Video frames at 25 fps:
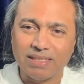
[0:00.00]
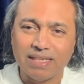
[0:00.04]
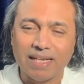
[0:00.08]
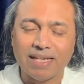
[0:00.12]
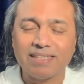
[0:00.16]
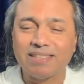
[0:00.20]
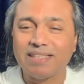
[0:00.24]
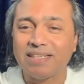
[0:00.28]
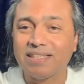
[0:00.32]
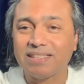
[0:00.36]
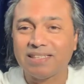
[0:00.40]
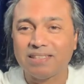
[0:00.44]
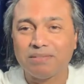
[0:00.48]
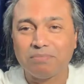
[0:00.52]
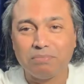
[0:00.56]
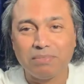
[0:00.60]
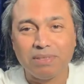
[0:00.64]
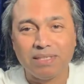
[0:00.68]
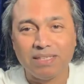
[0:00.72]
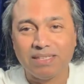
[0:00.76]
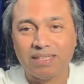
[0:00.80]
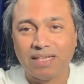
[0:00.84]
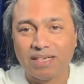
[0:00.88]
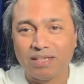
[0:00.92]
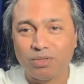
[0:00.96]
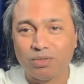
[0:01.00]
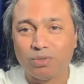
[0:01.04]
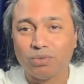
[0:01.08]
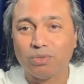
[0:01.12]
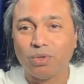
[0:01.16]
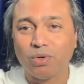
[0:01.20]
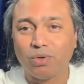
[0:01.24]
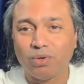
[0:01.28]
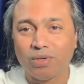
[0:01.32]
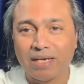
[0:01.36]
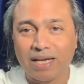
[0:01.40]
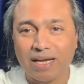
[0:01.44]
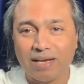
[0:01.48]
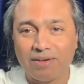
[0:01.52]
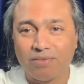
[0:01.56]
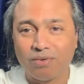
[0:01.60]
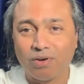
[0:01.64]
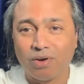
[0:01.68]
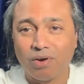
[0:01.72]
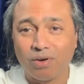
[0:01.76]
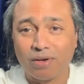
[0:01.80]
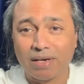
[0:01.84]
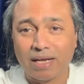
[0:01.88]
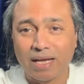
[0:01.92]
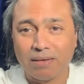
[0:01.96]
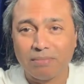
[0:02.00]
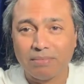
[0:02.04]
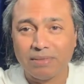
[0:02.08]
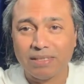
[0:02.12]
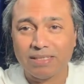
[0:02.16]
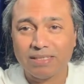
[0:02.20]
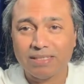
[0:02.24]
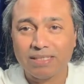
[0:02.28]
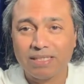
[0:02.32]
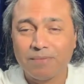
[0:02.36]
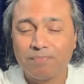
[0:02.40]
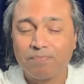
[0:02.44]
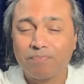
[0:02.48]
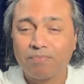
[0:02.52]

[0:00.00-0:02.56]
that doesn't mean that you don't have wrong habits.